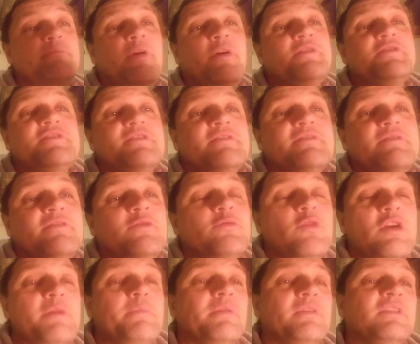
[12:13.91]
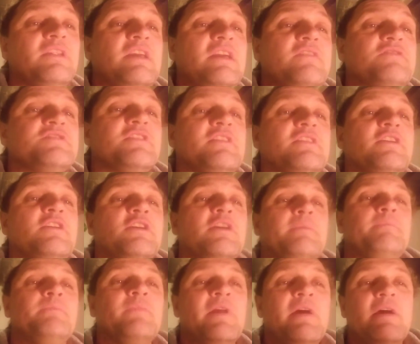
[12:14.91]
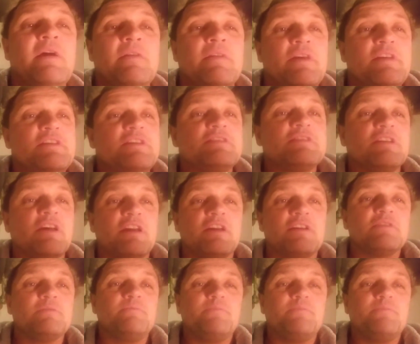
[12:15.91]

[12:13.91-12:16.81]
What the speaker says: person who really believes that you can, it's like,